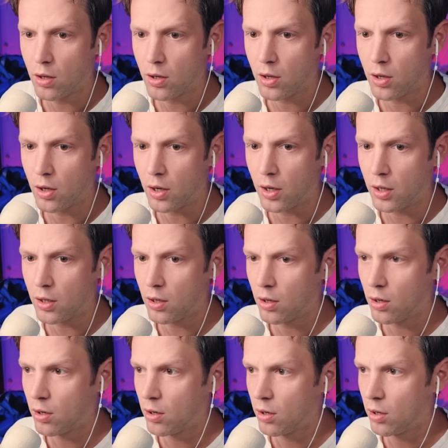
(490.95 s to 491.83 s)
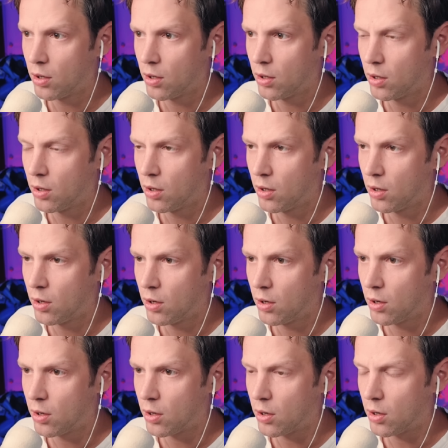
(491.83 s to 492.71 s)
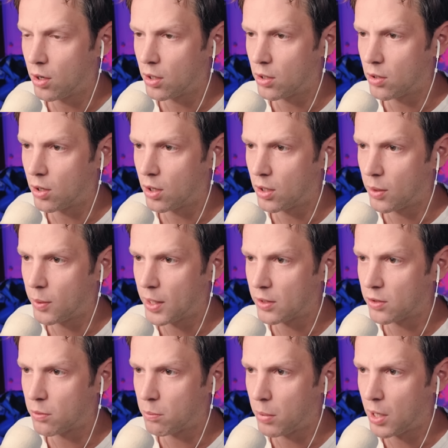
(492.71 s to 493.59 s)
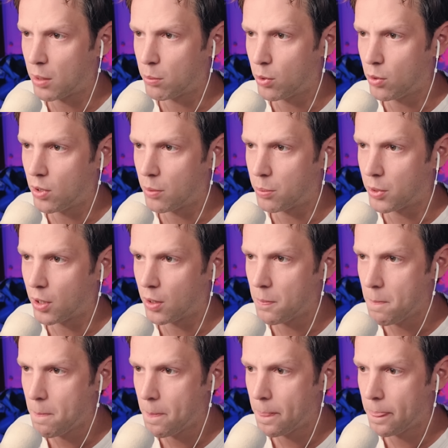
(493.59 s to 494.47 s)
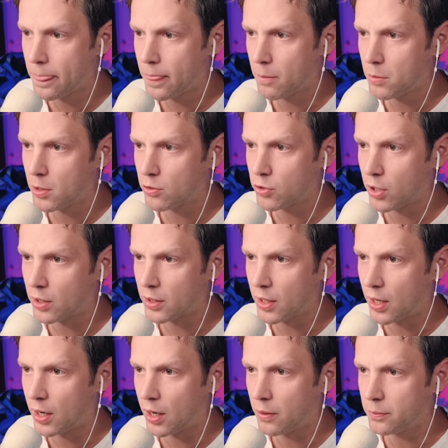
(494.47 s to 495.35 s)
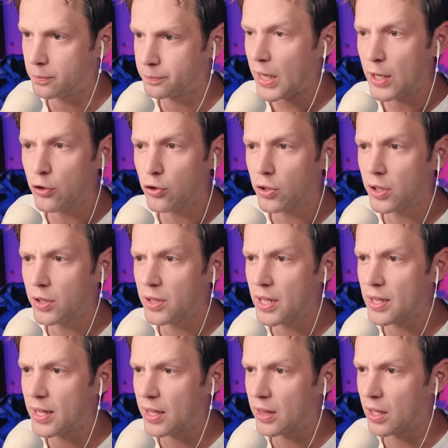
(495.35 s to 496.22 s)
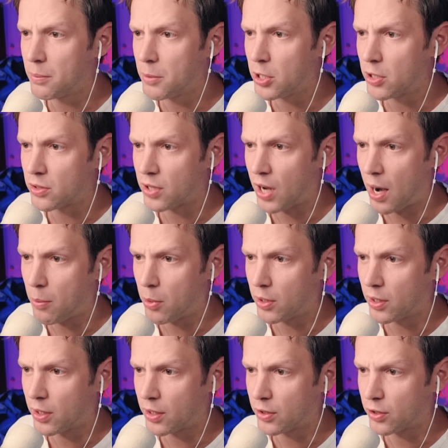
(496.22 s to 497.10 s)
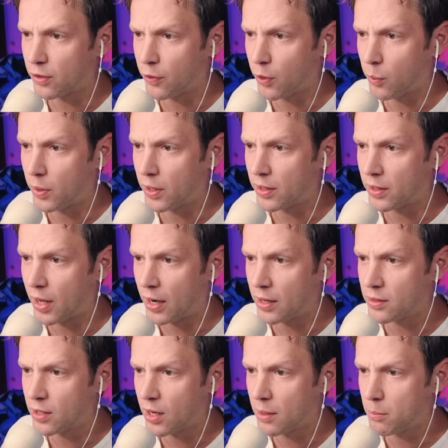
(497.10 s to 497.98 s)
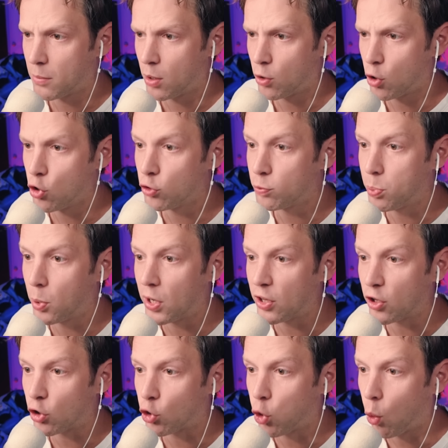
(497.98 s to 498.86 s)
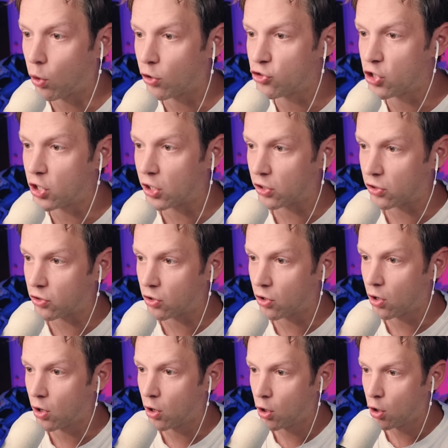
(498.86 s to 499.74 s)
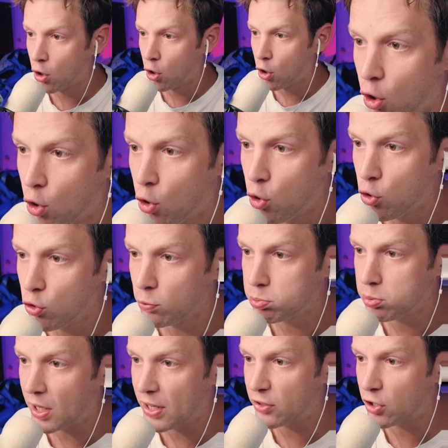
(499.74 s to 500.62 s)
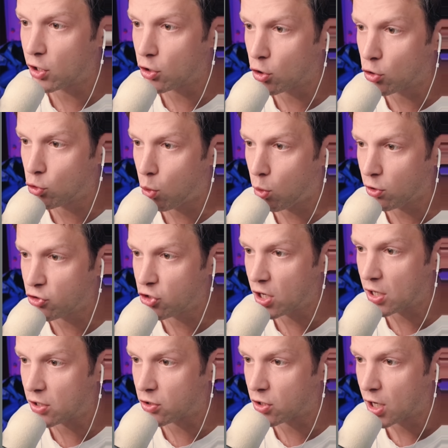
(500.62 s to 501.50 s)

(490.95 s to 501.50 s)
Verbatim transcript: Good. Good, good. Then we got some bamboo up here. Check that out. It's a good thing they limit your time on here because if it went nighttime mode, who's putting the torches? Who's placing the torches?